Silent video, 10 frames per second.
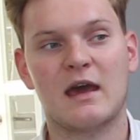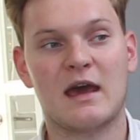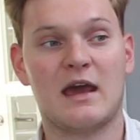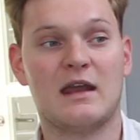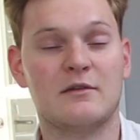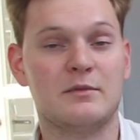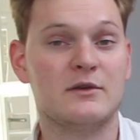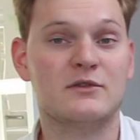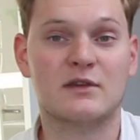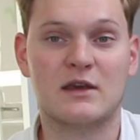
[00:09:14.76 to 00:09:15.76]
And I've been
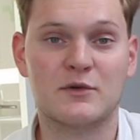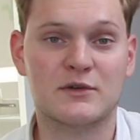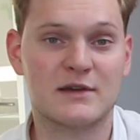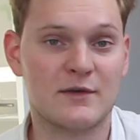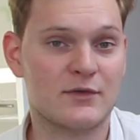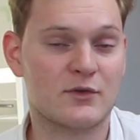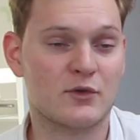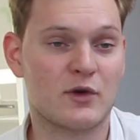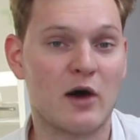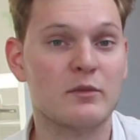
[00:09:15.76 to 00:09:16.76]
using Keyword Chef
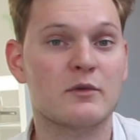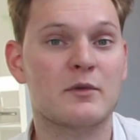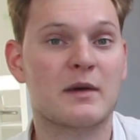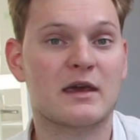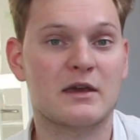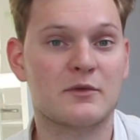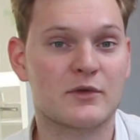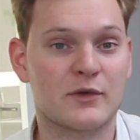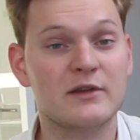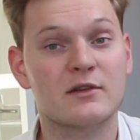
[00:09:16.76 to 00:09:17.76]
to help me with my
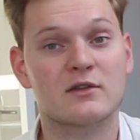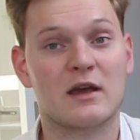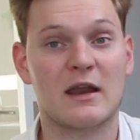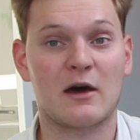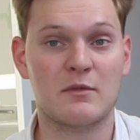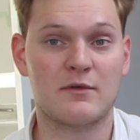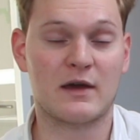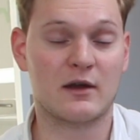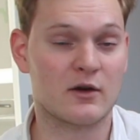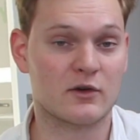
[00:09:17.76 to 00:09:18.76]
keyword research and help me
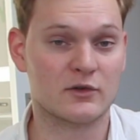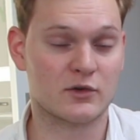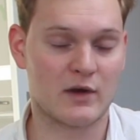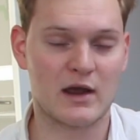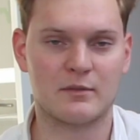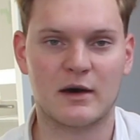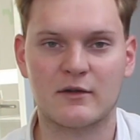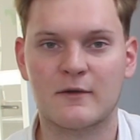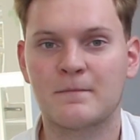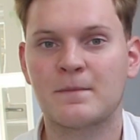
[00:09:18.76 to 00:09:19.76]
find articles to write
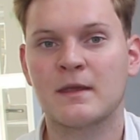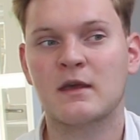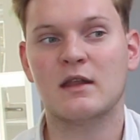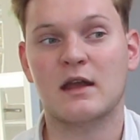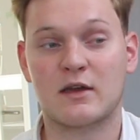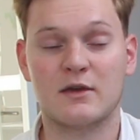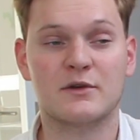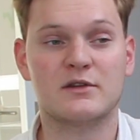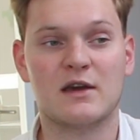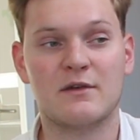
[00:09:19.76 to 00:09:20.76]
about. Now,
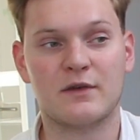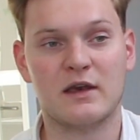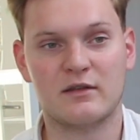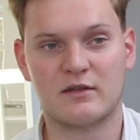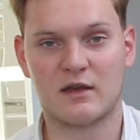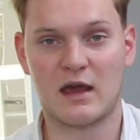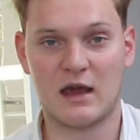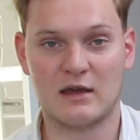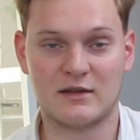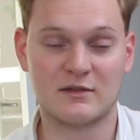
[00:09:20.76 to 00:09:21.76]
Keyword Chef is
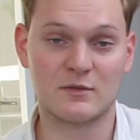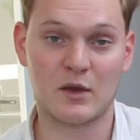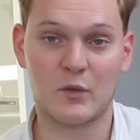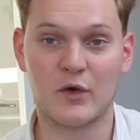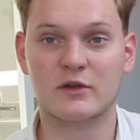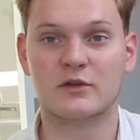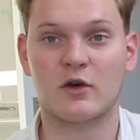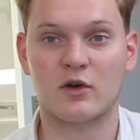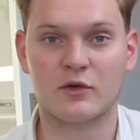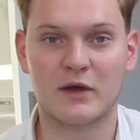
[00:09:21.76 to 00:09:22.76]
a system that works
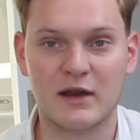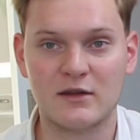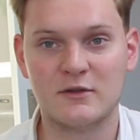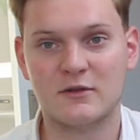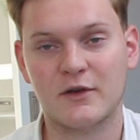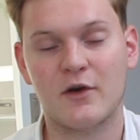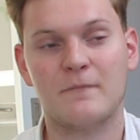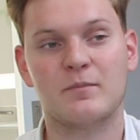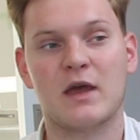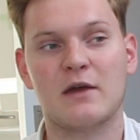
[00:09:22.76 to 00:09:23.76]
on credits.
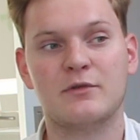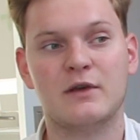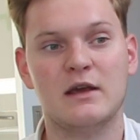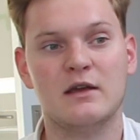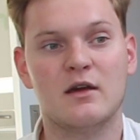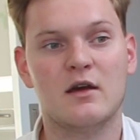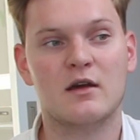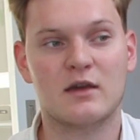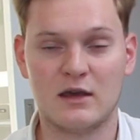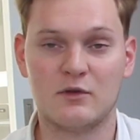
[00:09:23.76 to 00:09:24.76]
So every
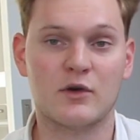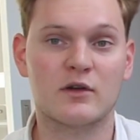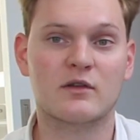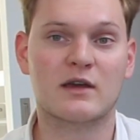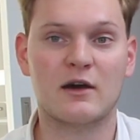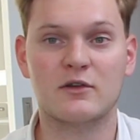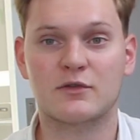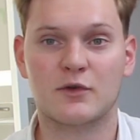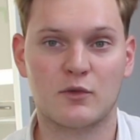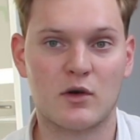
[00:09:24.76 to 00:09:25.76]
keyword counts
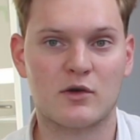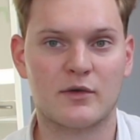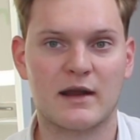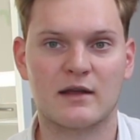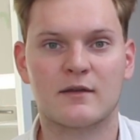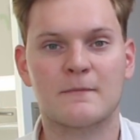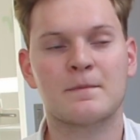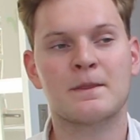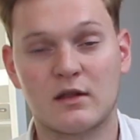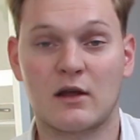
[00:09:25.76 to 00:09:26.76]
for 1 credit.
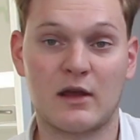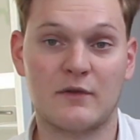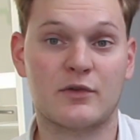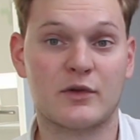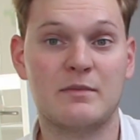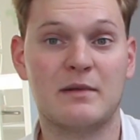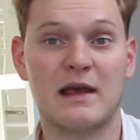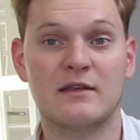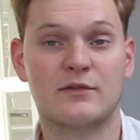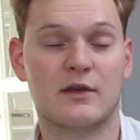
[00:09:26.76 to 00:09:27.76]
Now they have 3
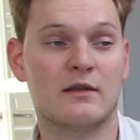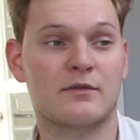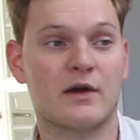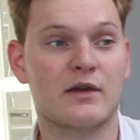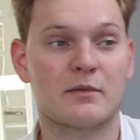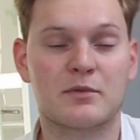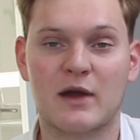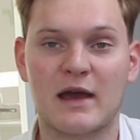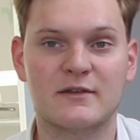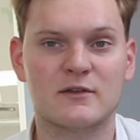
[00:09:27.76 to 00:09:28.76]
plans in varying
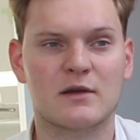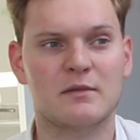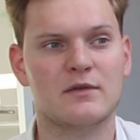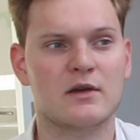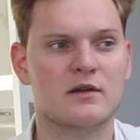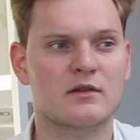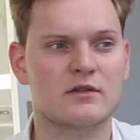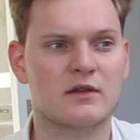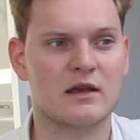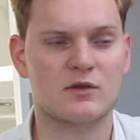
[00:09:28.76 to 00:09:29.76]
prices. I believe
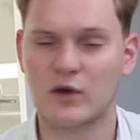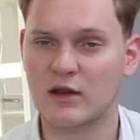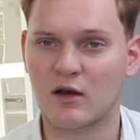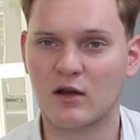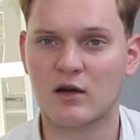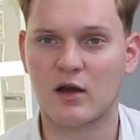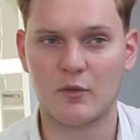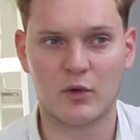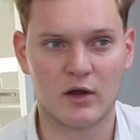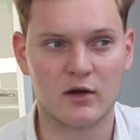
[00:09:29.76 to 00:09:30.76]
there's a $20,
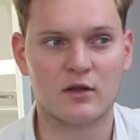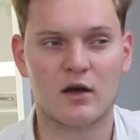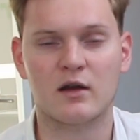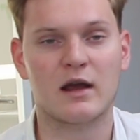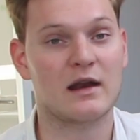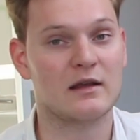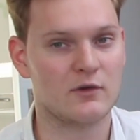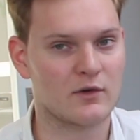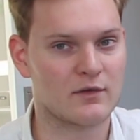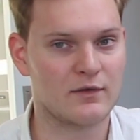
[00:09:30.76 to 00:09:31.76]
a $100 and a
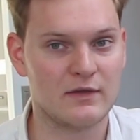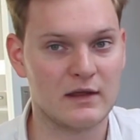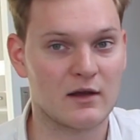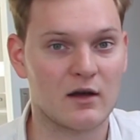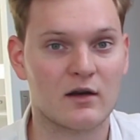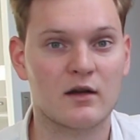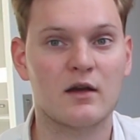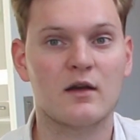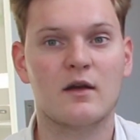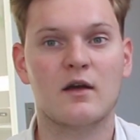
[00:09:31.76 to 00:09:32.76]

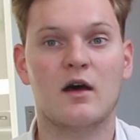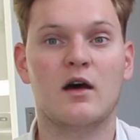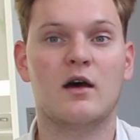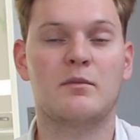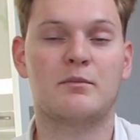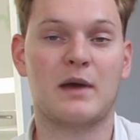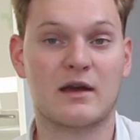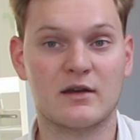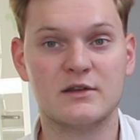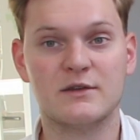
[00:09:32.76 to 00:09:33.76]
$250
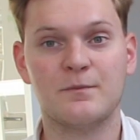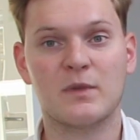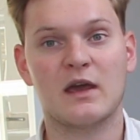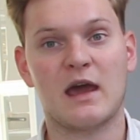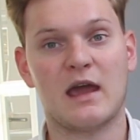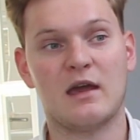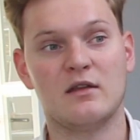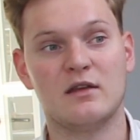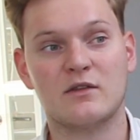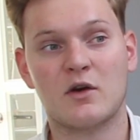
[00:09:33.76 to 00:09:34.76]
package,
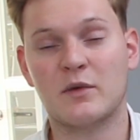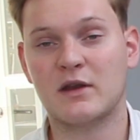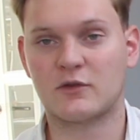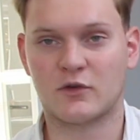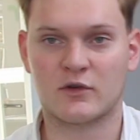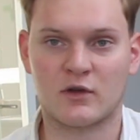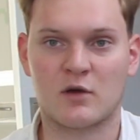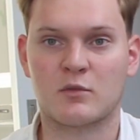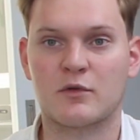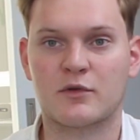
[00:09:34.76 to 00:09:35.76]
and these come with a certain
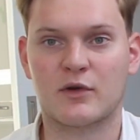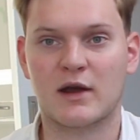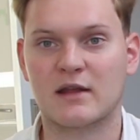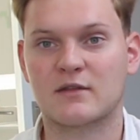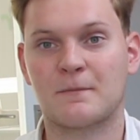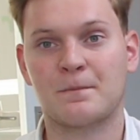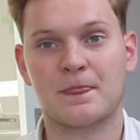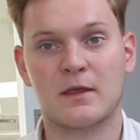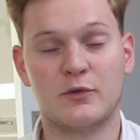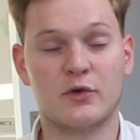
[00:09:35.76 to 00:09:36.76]
number of credits.
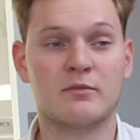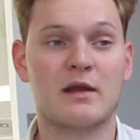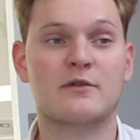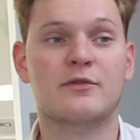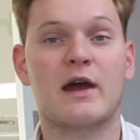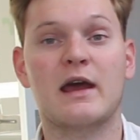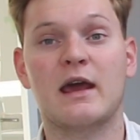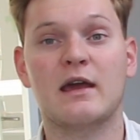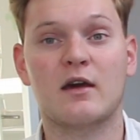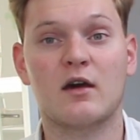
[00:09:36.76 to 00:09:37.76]
During Black
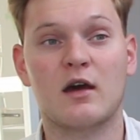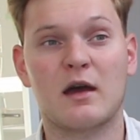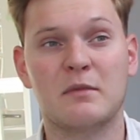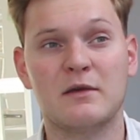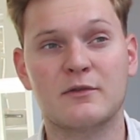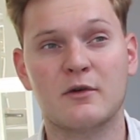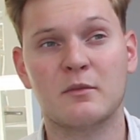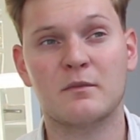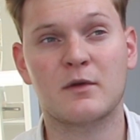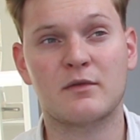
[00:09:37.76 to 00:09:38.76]
Friday, I believe
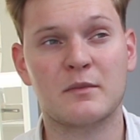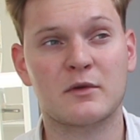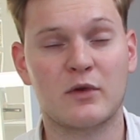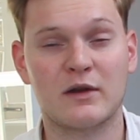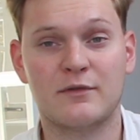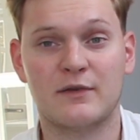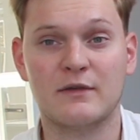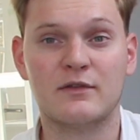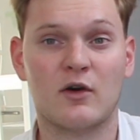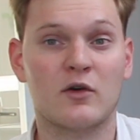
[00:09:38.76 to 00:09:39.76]
from November
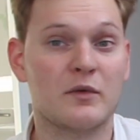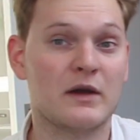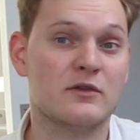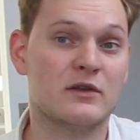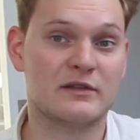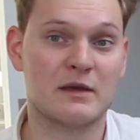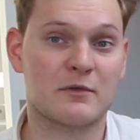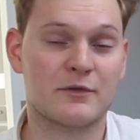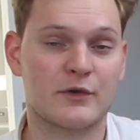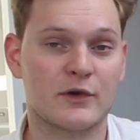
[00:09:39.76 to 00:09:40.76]
25th all the way to
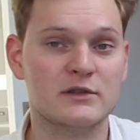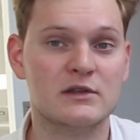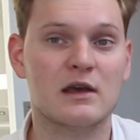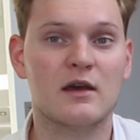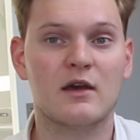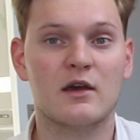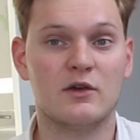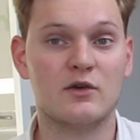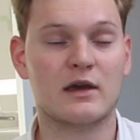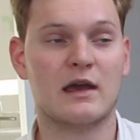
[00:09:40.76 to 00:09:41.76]
December 1st,
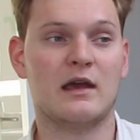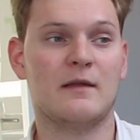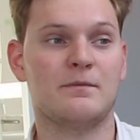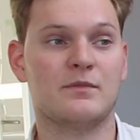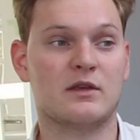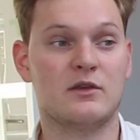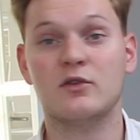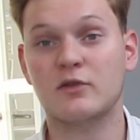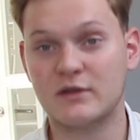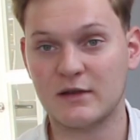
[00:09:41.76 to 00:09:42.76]

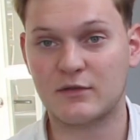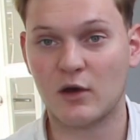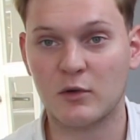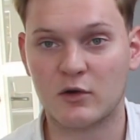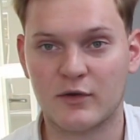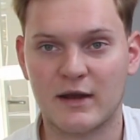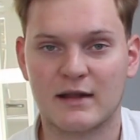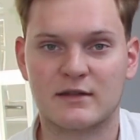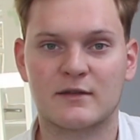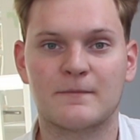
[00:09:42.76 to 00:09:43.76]
you receive double
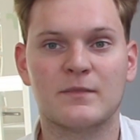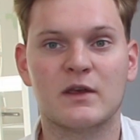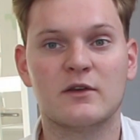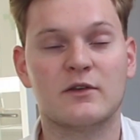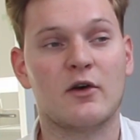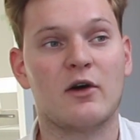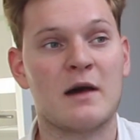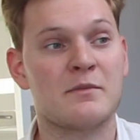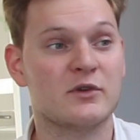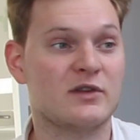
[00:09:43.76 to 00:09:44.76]
credits. So
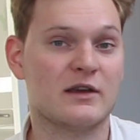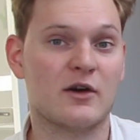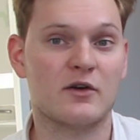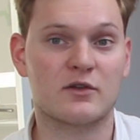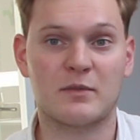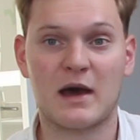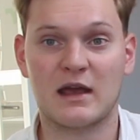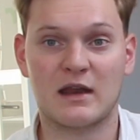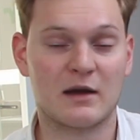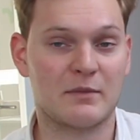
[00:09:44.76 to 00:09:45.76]
I'm personally going to
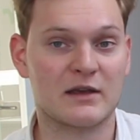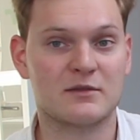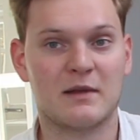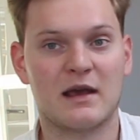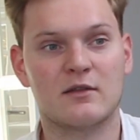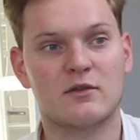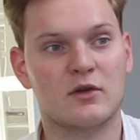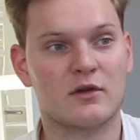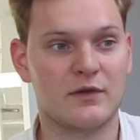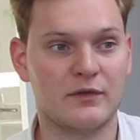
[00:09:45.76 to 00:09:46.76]
buy their biggest plan,
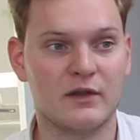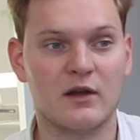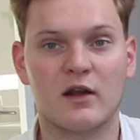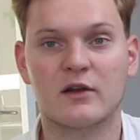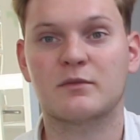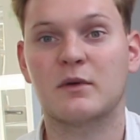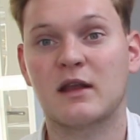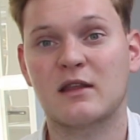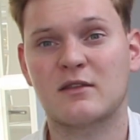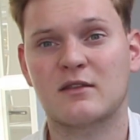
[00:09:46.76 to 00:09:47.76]
$250, but
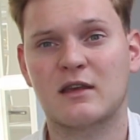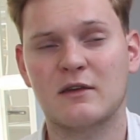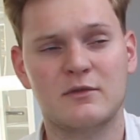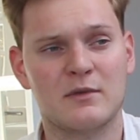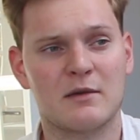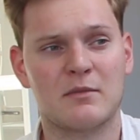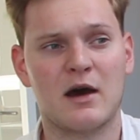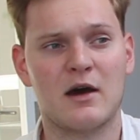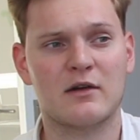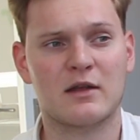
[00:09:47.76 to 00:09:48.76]
that gives me
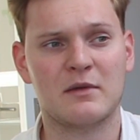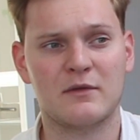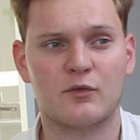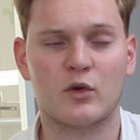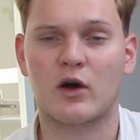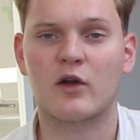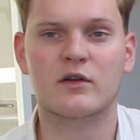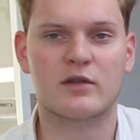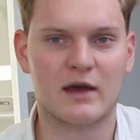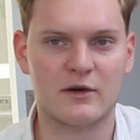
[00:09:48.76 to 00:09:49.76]
about, I believe,
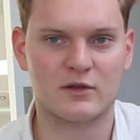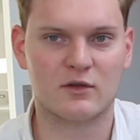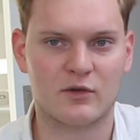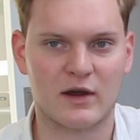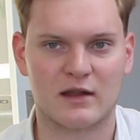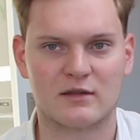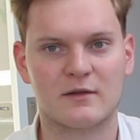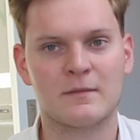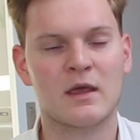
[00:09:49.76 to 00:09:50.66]
100,000 credits.